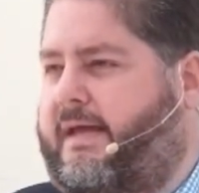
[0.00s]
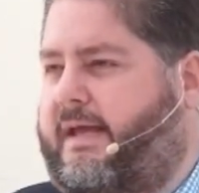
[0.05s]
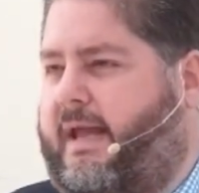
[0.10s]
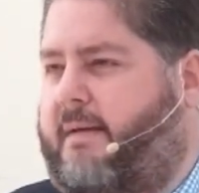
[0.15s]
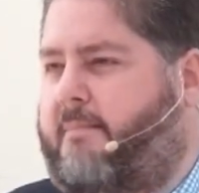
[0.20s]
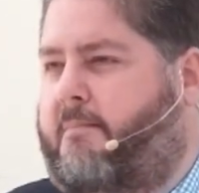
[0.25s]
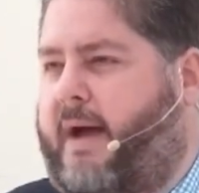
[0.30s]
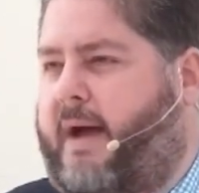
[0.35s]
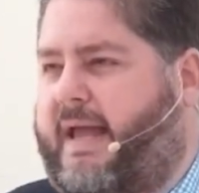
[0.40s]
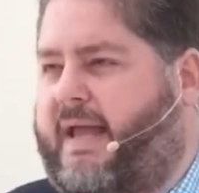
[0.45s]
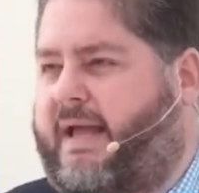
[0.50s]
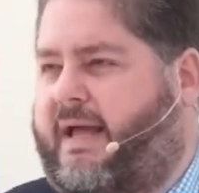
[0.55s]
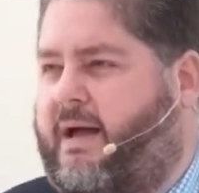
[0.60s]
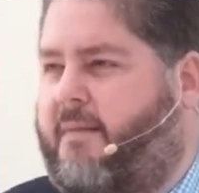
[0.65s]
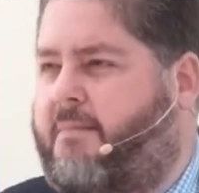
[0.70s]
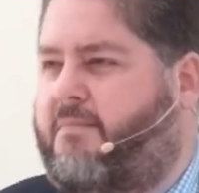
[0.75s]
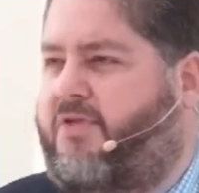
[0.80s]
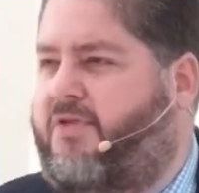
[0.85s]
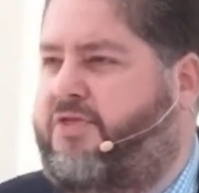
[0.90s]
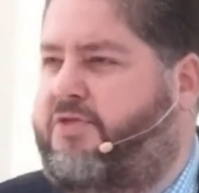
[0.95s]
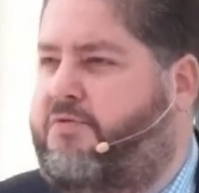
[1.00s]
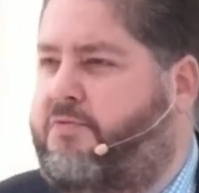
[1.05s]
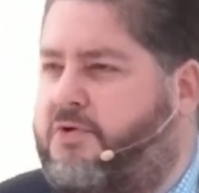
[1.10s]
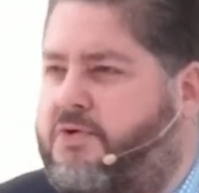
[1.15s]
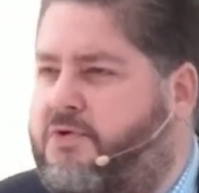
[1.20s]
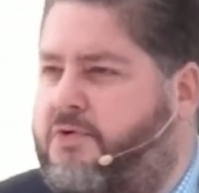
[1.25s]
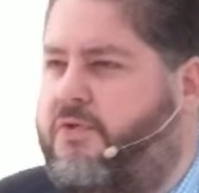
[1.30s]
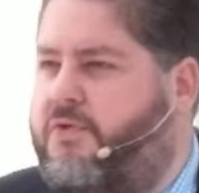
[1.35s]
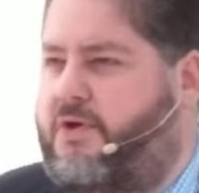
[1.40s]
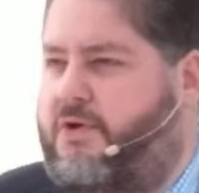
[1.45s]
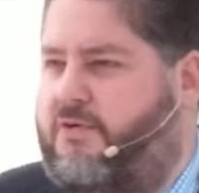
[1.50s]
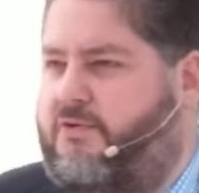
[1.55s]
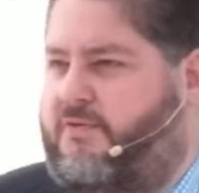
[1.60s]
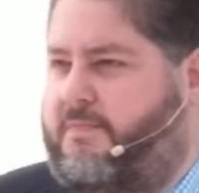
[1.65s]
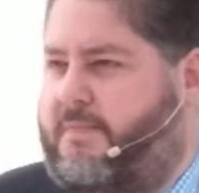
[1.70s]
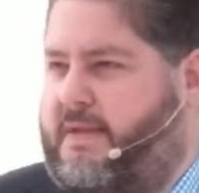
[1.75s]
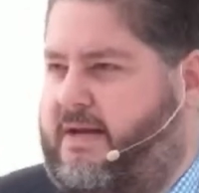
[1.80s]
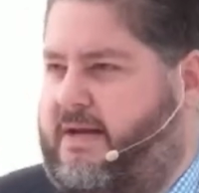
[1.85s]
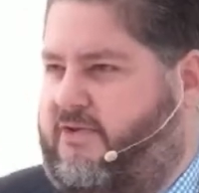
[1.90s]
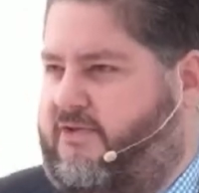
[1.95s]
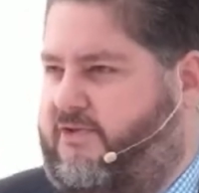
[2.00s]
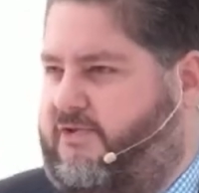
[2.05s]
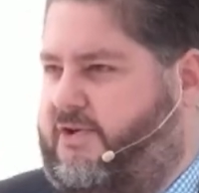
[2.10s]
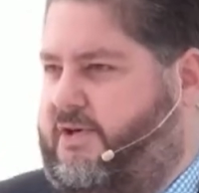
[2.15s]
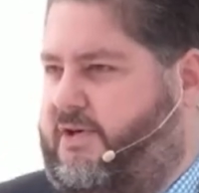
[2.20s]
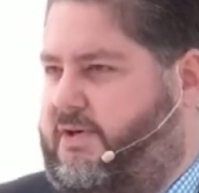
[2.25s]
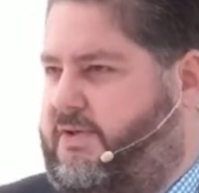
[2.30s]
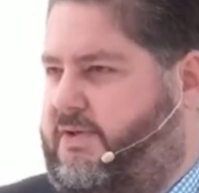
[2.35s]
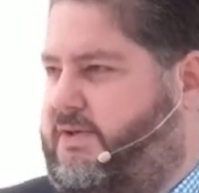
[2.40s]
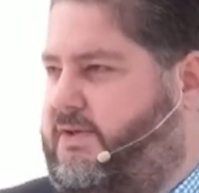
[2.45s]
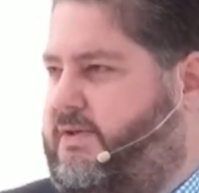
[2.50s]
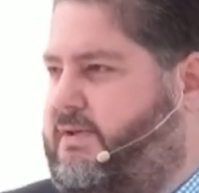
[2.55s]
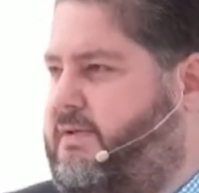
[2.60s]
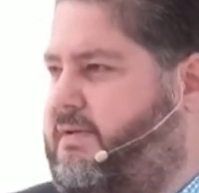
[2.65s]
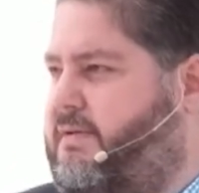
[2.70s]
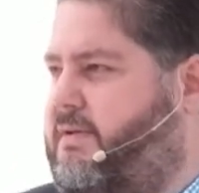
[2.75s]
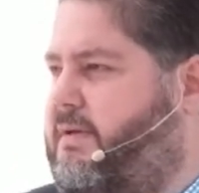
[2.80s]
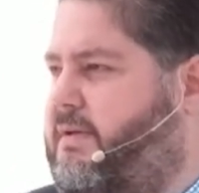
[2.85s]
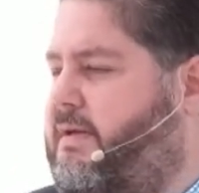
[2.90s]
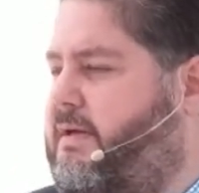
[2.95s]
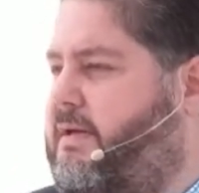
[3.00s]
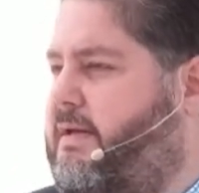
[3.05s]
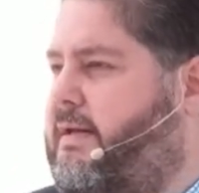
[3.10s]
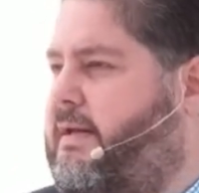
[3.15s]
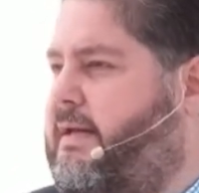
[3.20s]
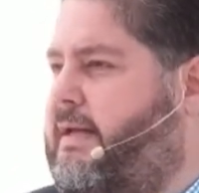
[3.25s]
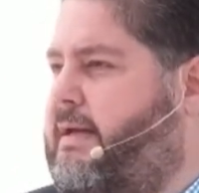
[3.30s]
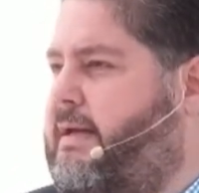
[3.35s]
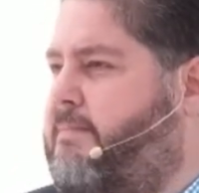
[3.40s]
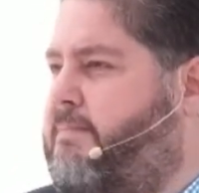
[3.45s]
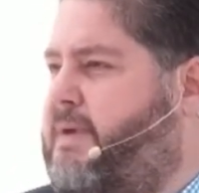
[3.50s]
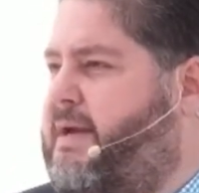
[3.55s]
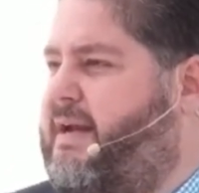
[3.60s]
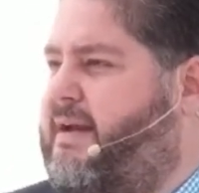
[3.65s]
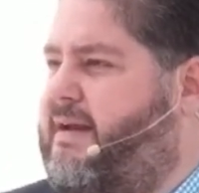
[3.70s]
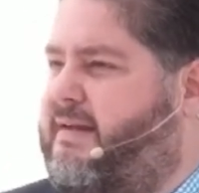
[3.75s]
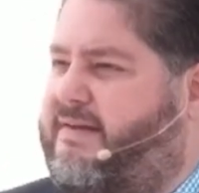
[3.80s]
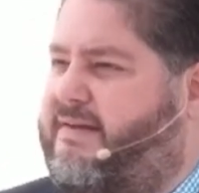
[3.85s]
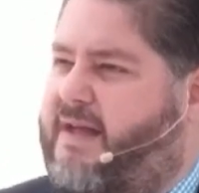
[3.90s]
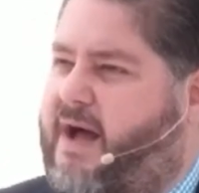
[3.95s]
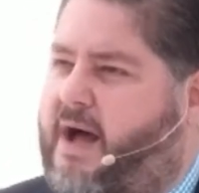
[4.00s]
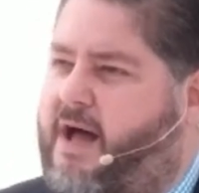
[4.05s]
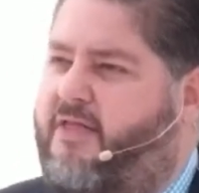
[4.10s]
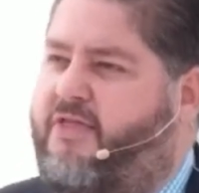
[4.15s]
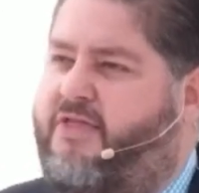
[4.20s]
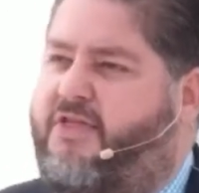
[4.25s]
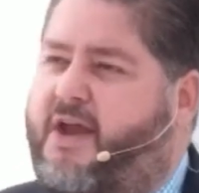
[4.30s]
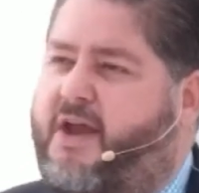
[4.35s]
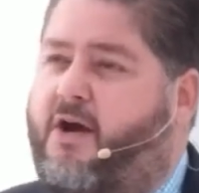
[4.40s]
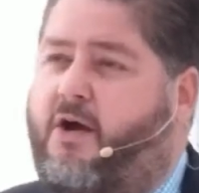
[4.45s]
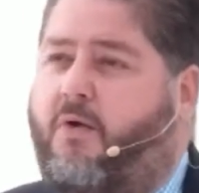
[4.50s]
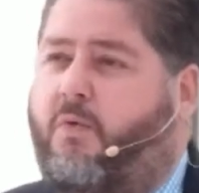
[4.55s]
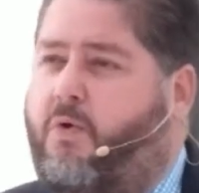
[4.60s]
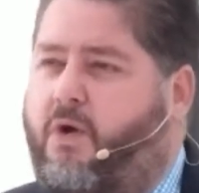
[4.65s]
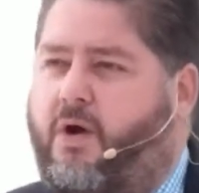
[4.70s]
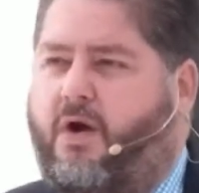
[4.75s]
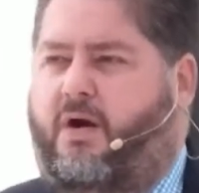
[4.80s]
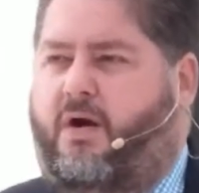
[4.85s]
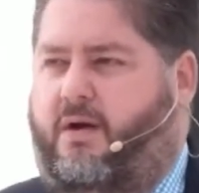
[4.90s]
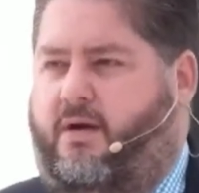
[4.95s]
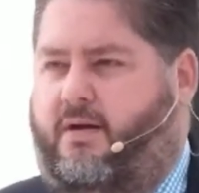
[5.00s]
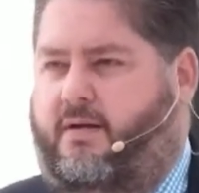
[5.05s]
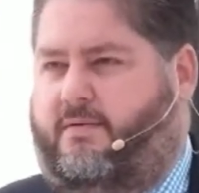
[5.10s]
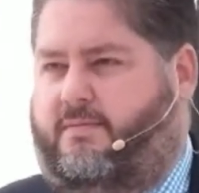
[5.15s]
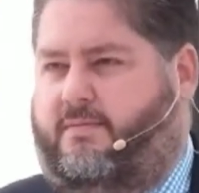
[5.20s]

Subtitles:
It might come through those ministers, but it is not their word.